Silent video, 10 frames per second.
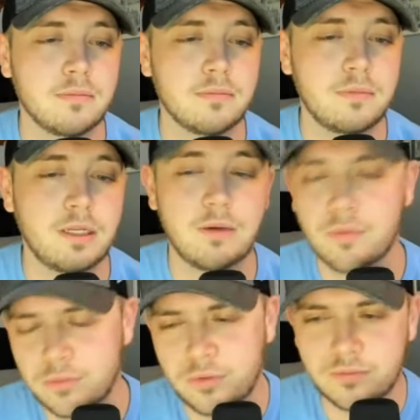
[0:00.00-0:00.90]
You
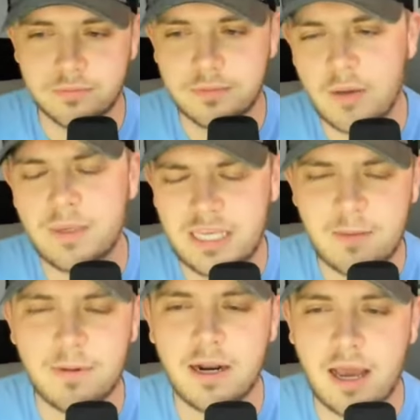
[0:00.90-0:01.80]
know, I'll be
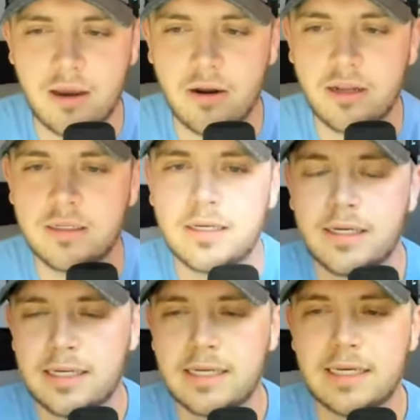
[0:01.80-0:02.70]
keeping an eye on it,
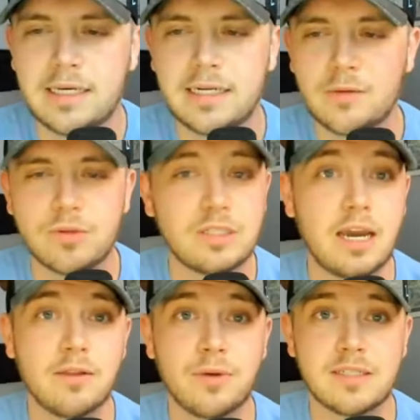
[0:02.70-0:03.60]
and we'll see
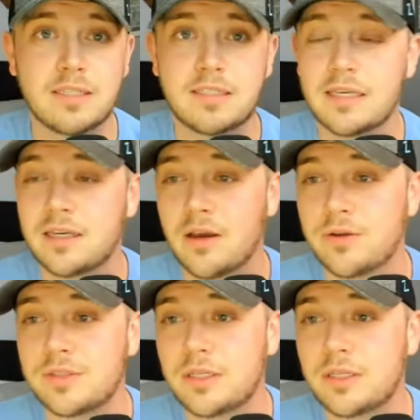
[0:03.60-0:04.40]
how the rest of this thing goes.